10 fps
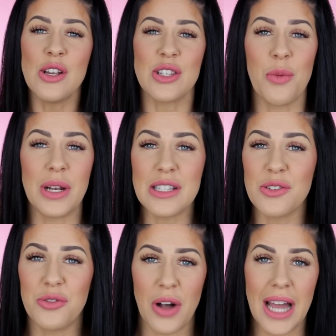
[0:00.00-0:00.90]
So when it's
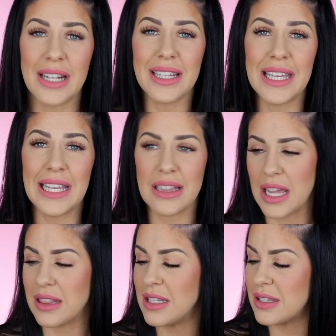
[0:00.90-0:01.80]
finally
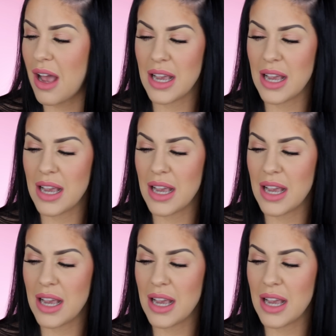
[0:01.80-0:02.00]
like this,